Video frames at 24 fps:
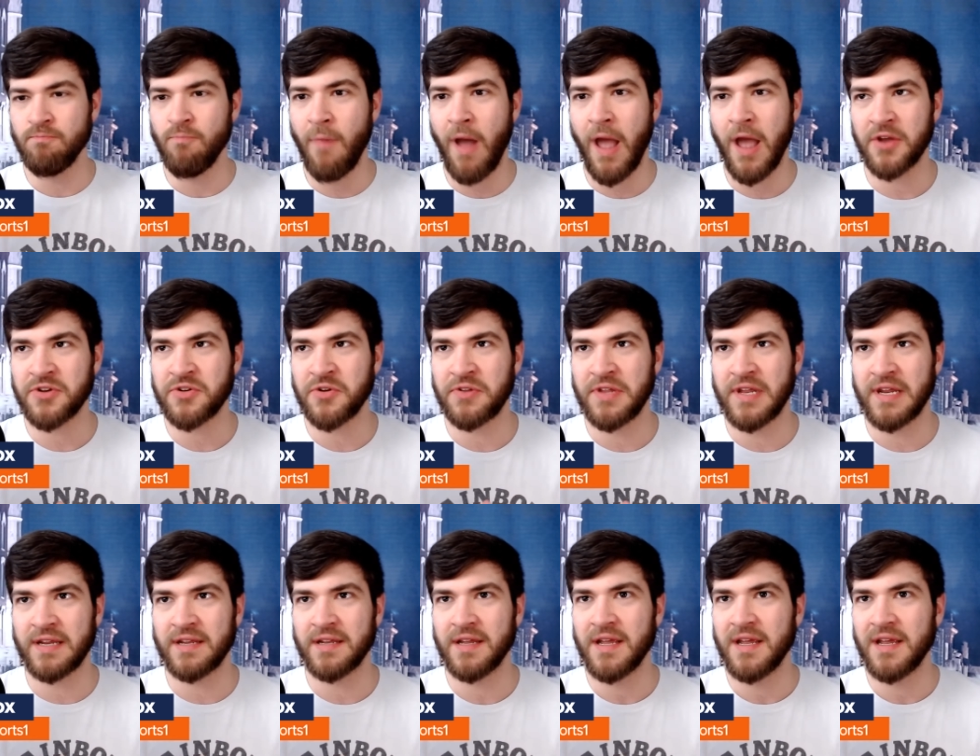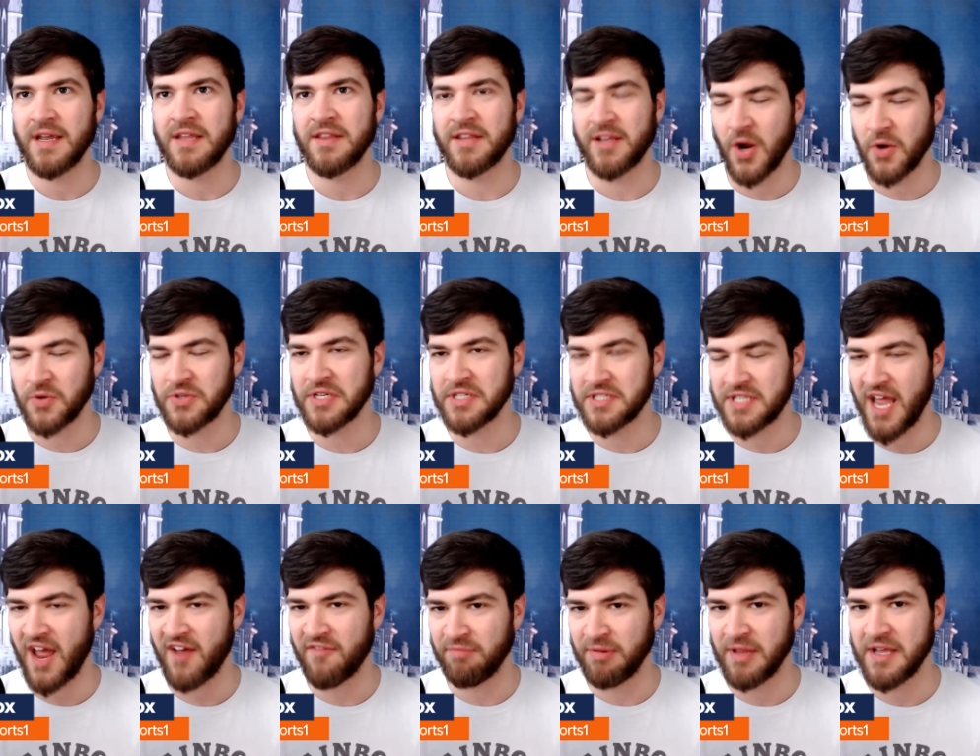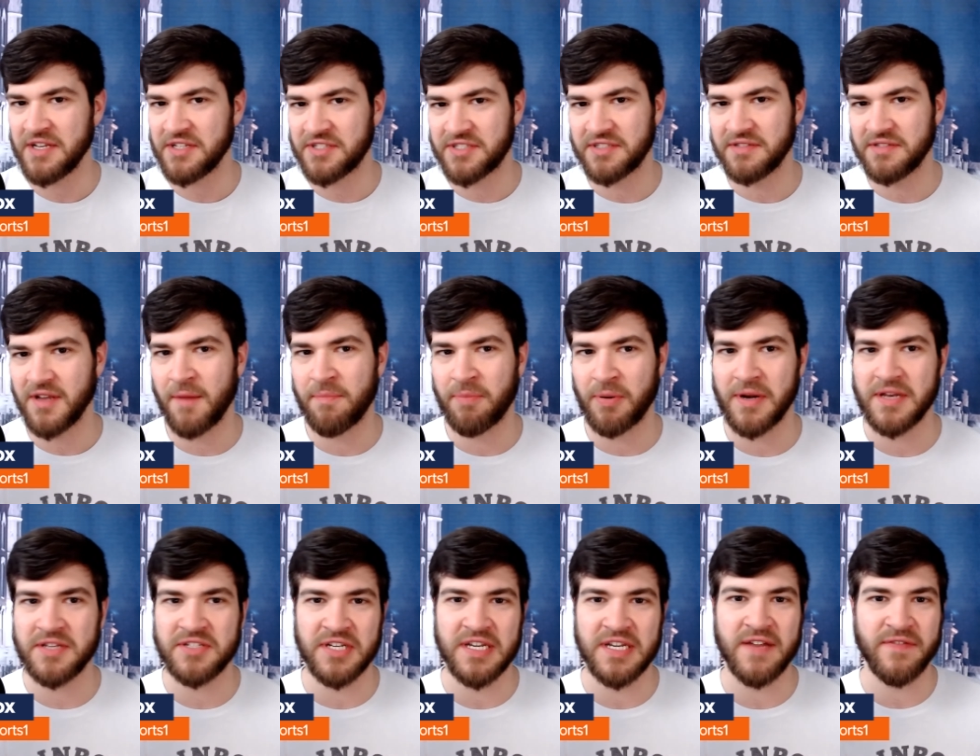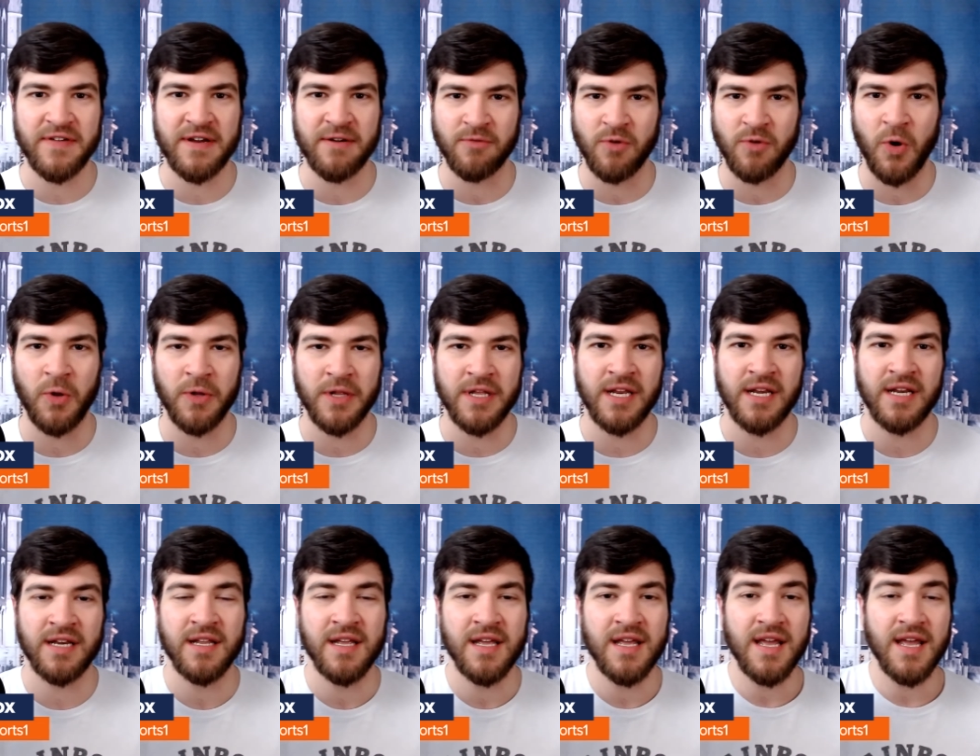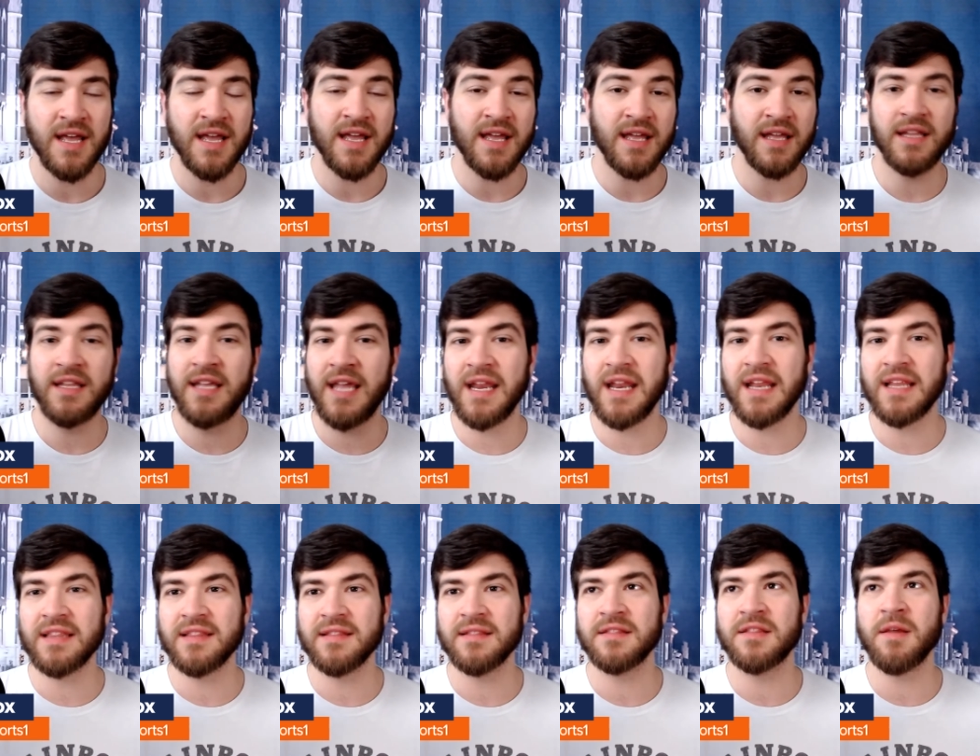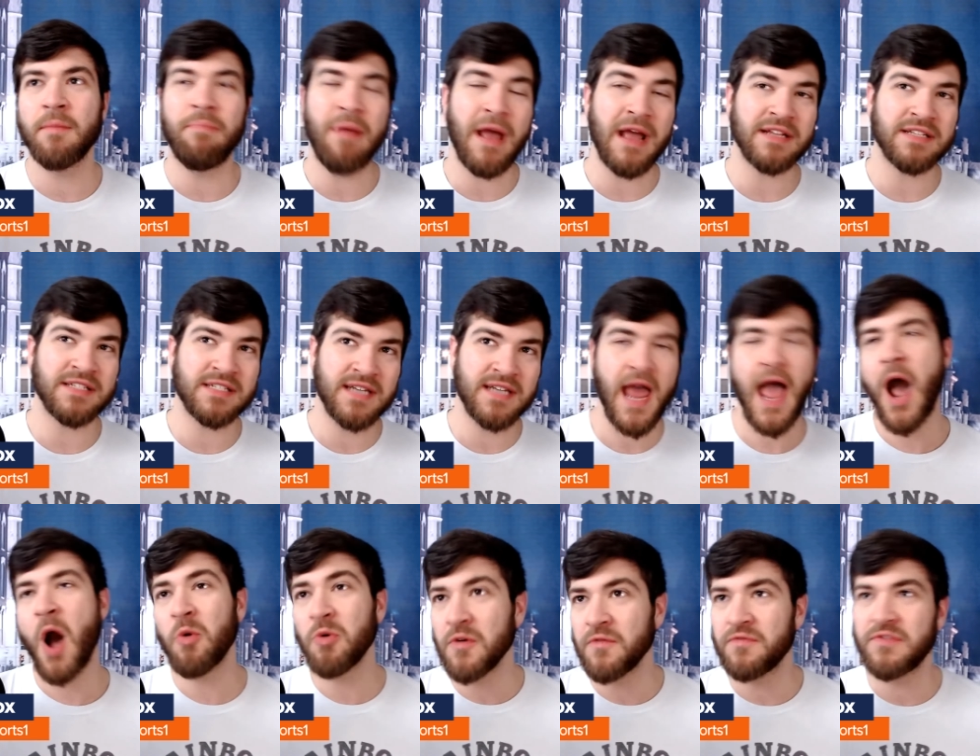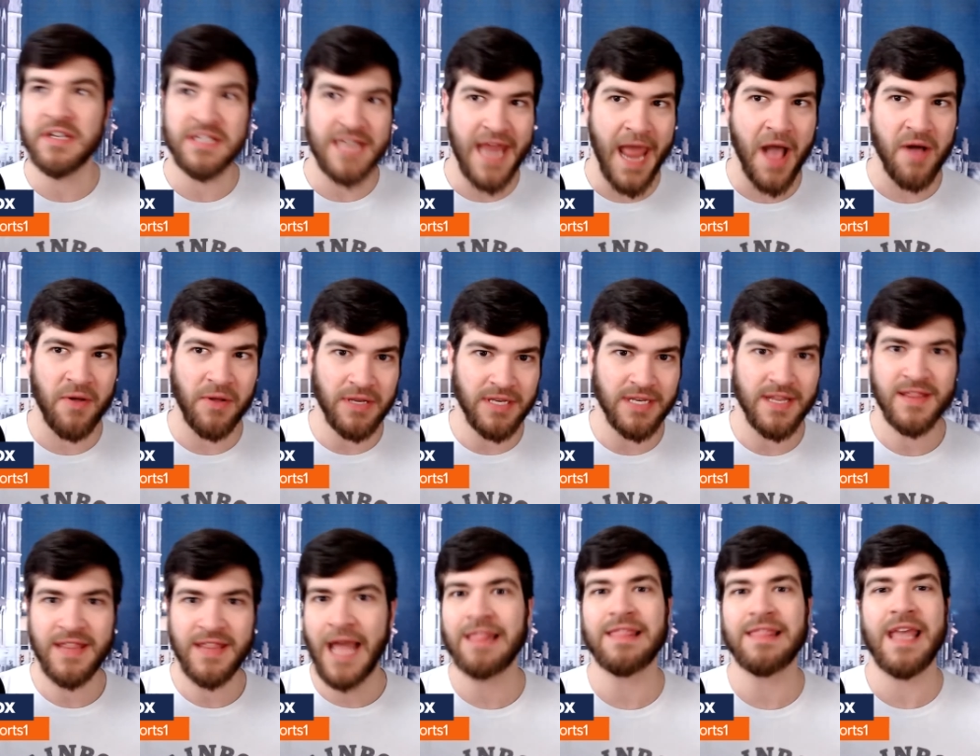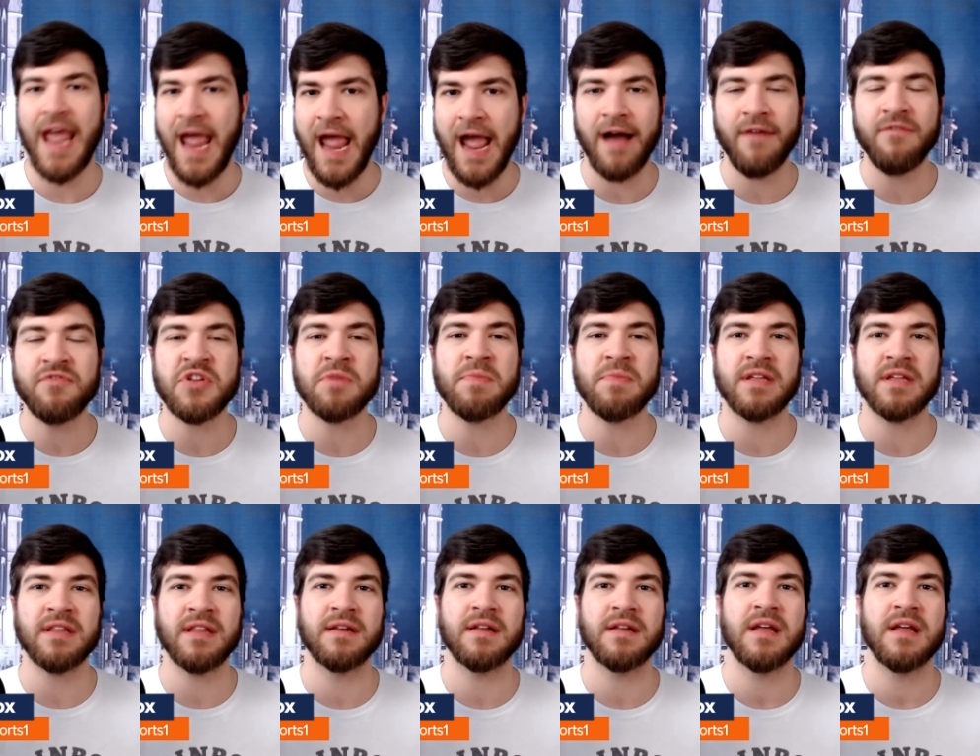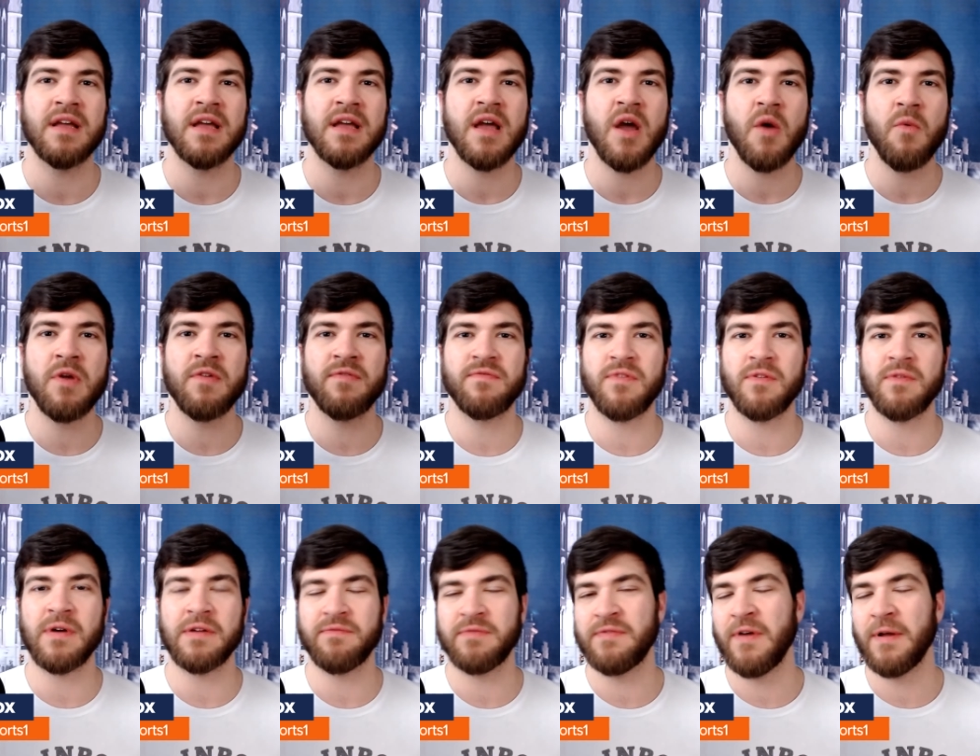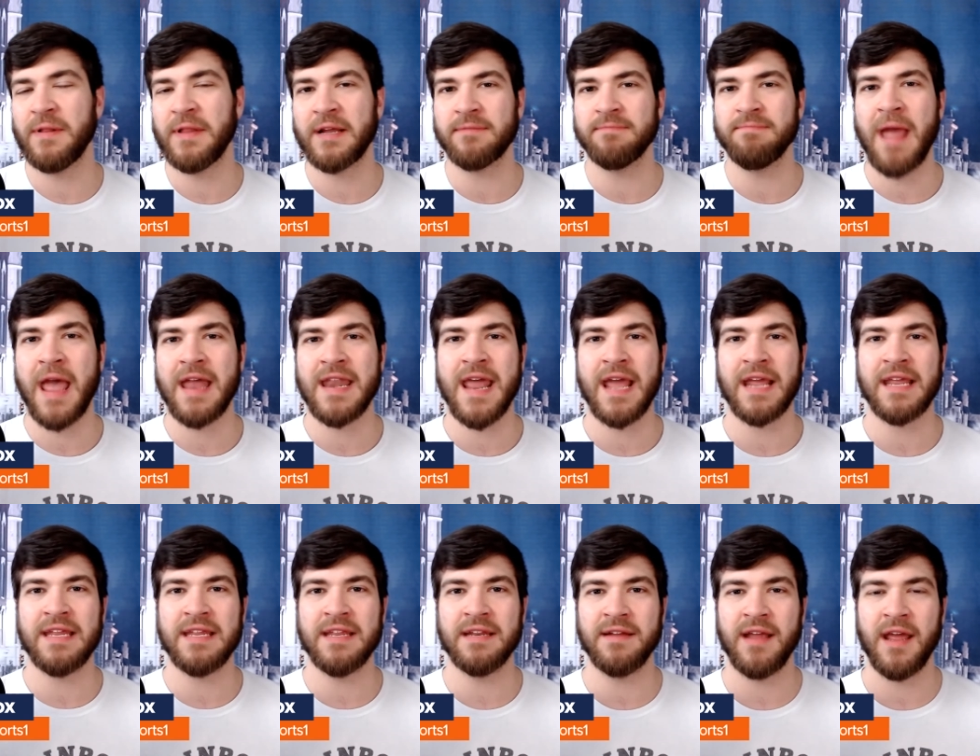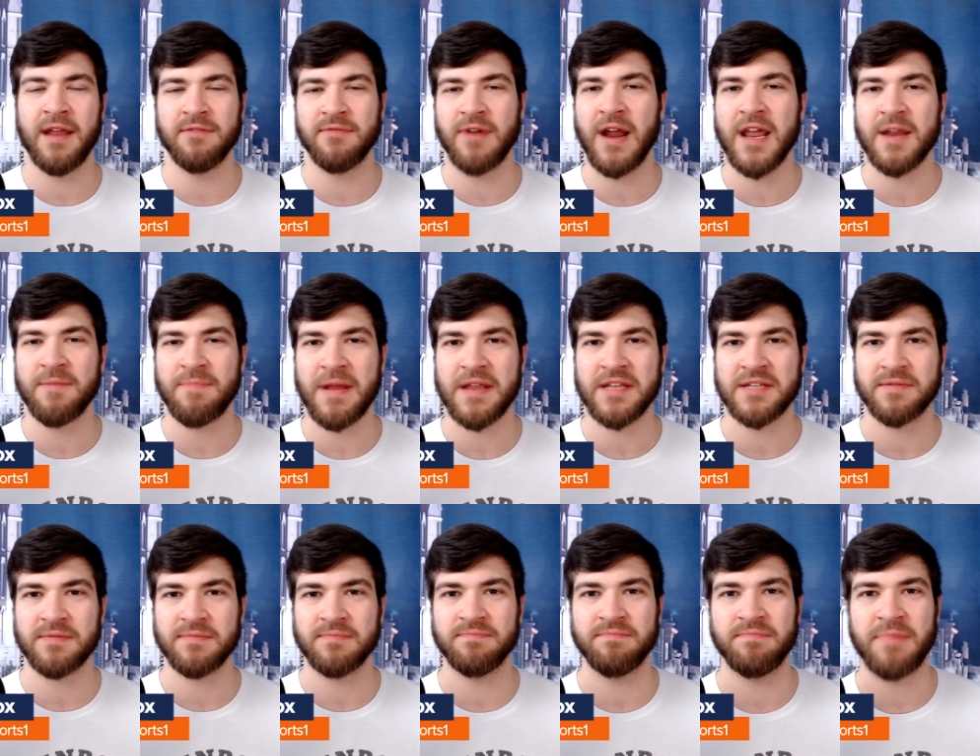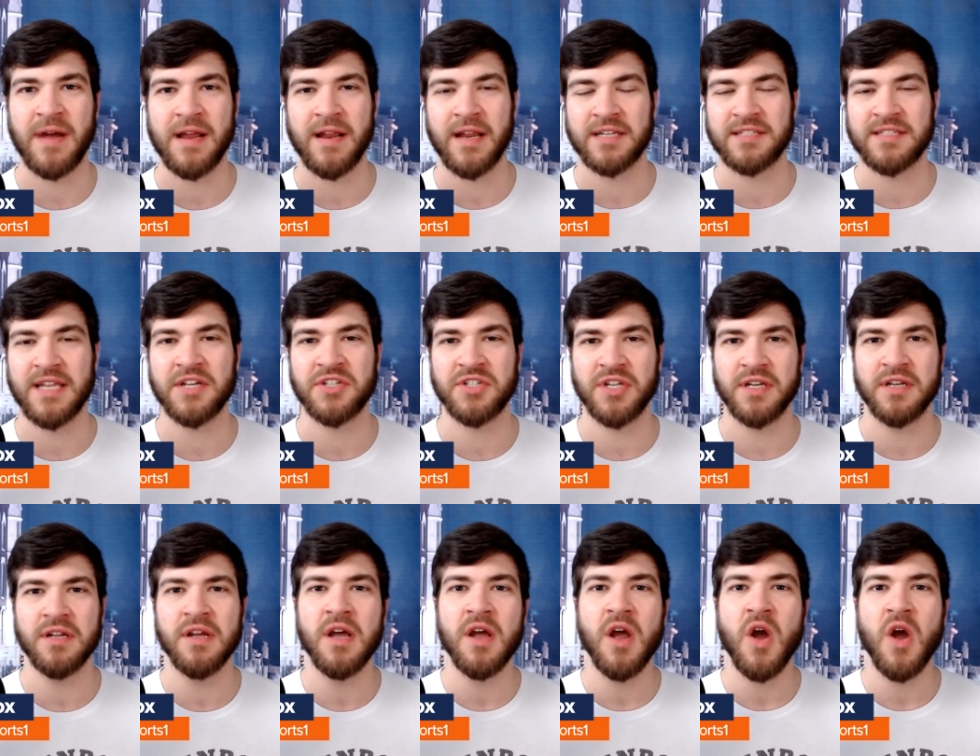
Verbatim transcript: I also think the coaching staff plays a pretty significant role in getting the best out of the talent that they have, something that we, we felt like Matt Nagy and, and Ryan Pace, by extension,